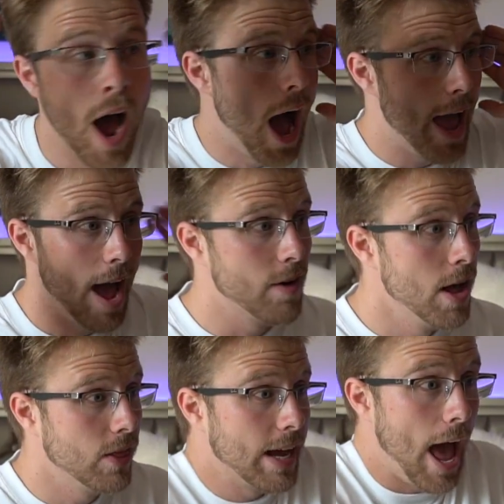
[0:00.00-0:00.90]
I
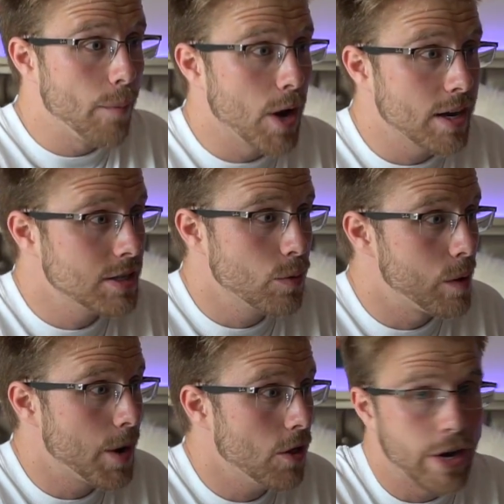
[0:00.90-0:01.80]
have, like, I'm not gonna see what I'm
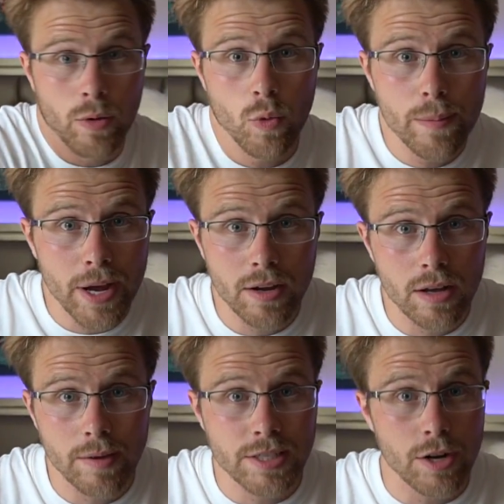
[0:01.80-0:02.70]
coloring. What am I,
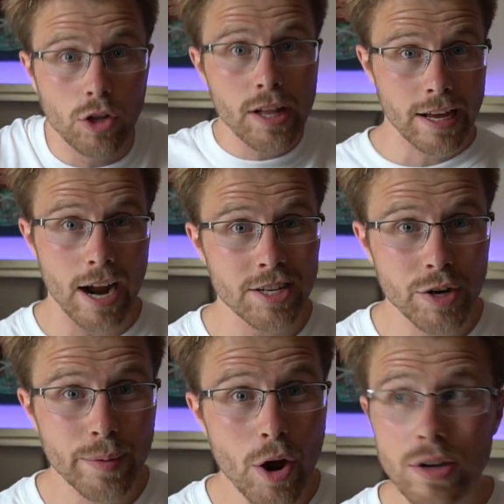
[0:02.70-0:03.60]
is it gonna look like an ice cream cone?